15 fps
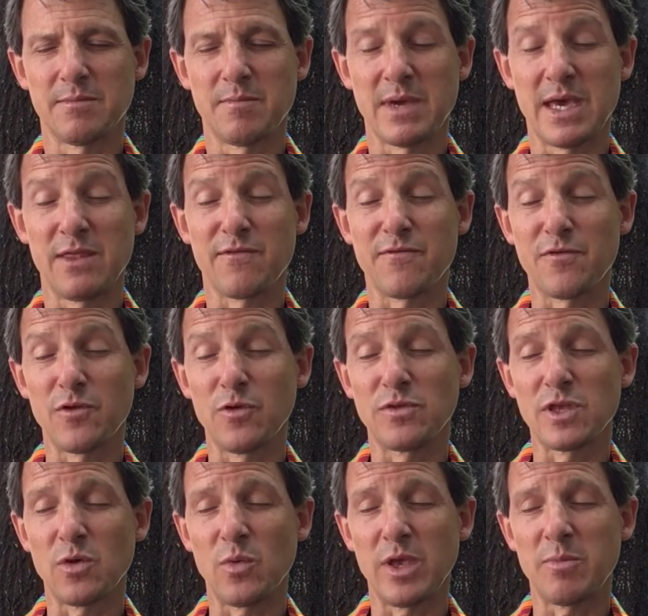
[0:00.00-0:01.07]
May the fruit
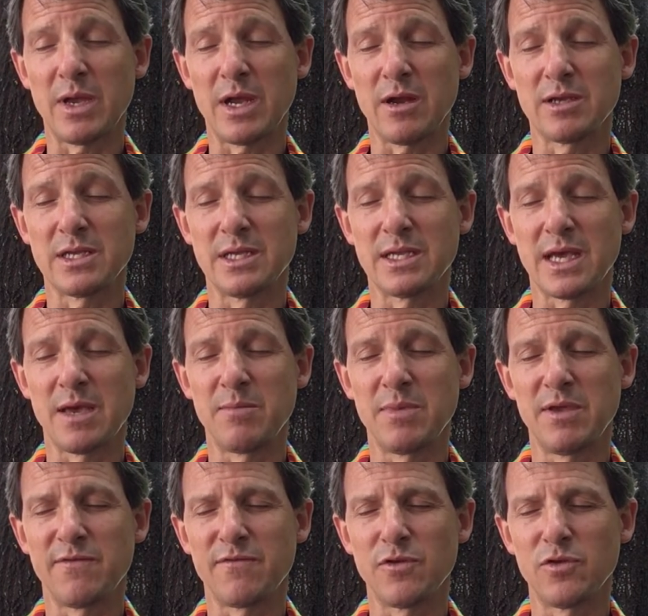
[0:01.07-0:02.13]
that we bear today
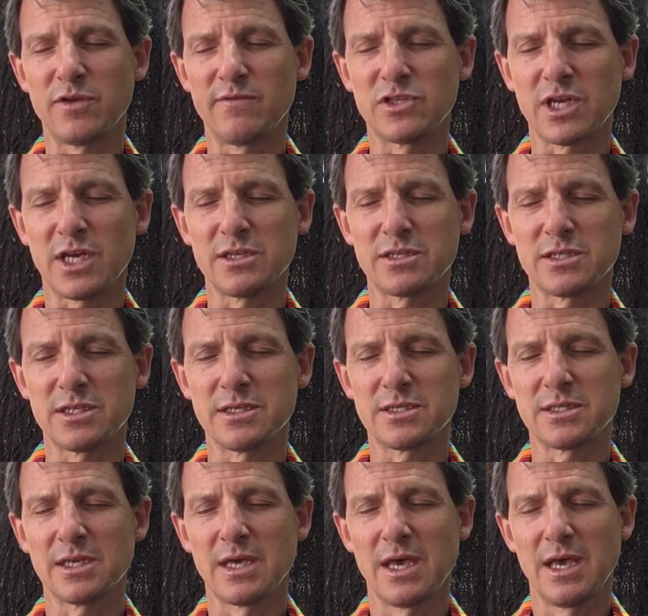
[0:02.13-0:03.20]
be fruit of
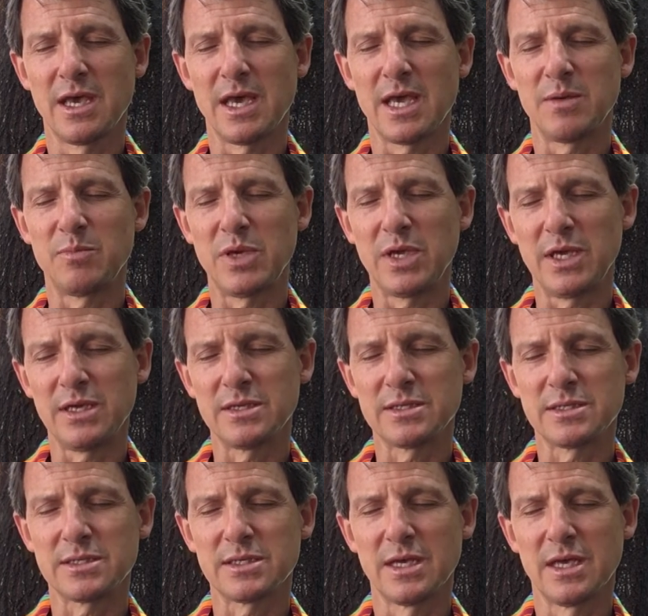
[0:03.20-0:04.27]
justice and
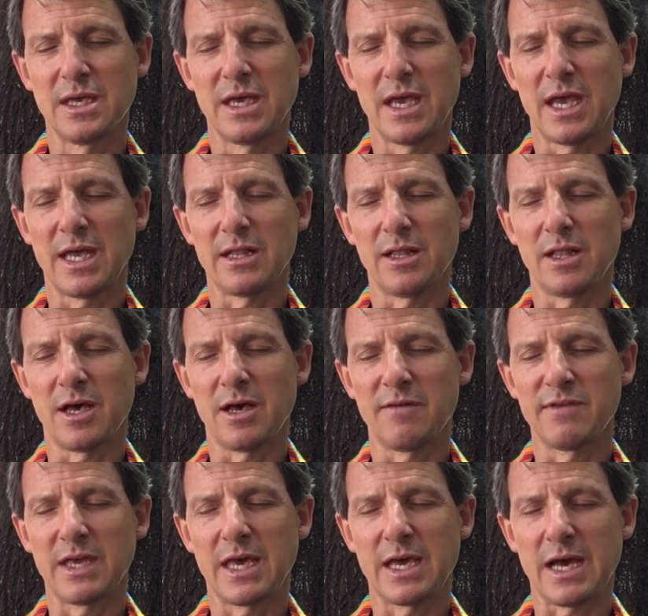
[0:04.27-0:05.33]
peace and
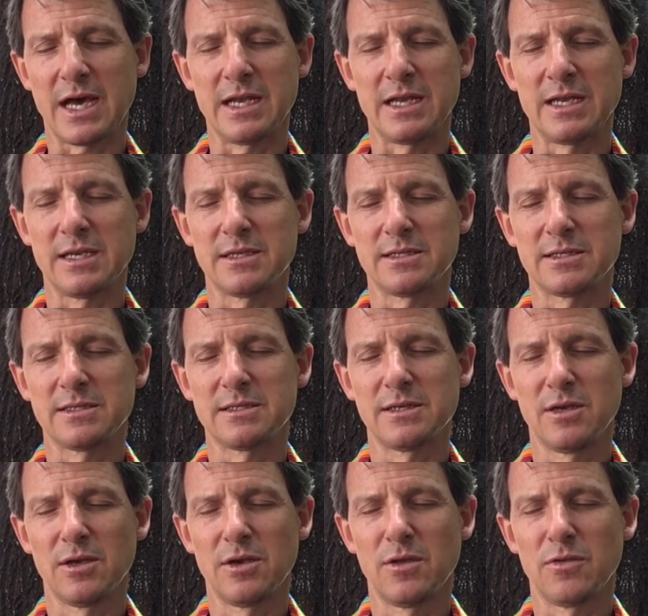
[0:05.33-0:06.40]
loving kindness.
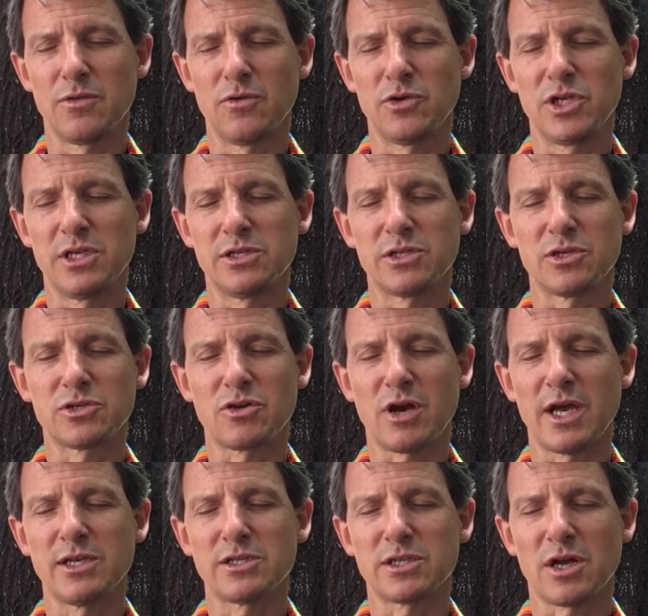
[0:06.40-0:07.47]
Through Jesus
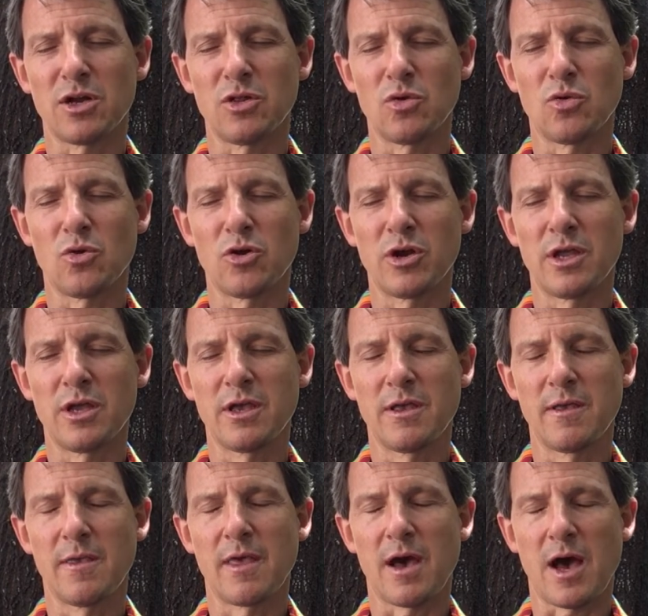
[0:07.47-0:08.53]
Christ our Lord.
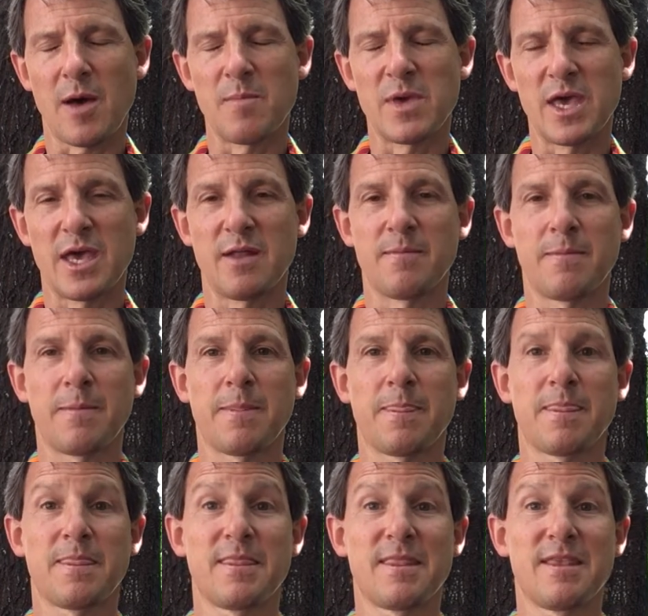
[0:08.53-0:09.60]
Amen.
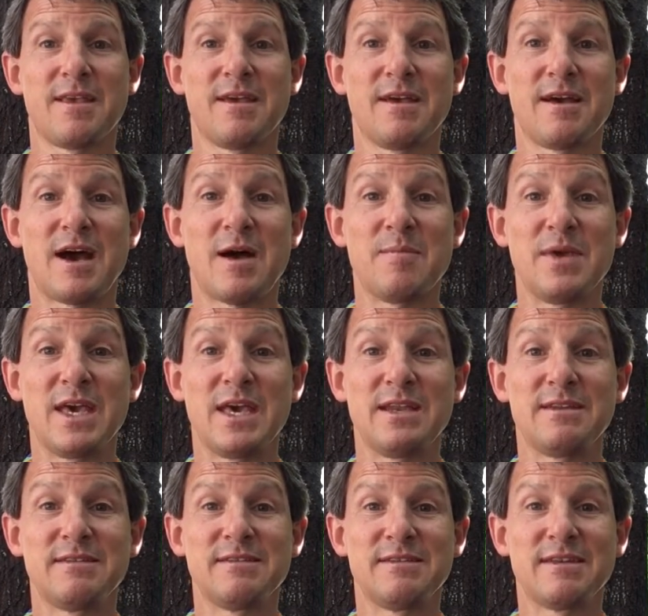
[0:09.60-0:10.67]

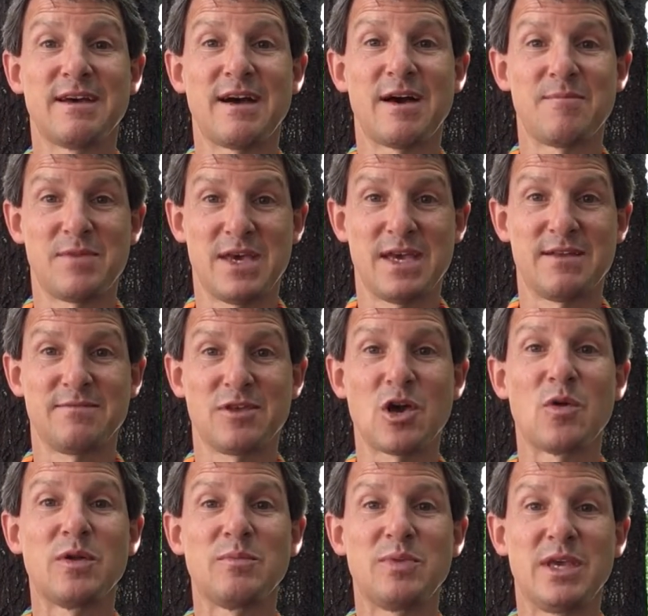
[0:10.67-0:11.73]
Amen. Amen.
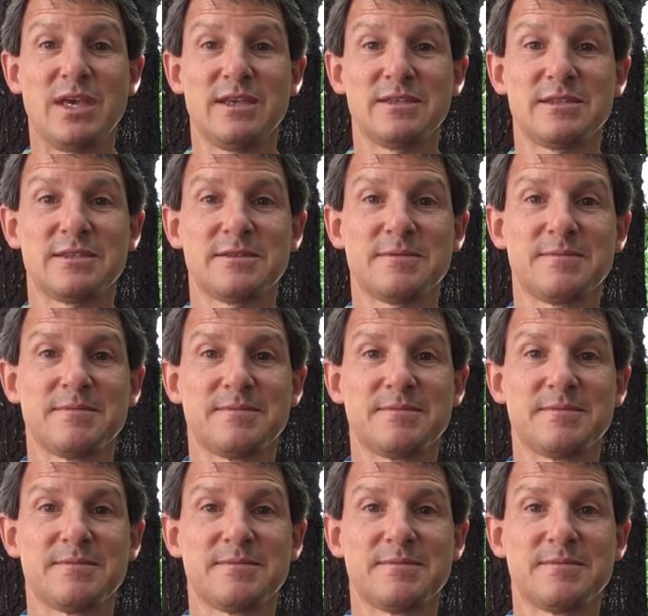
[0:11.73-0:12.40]
Go in peace.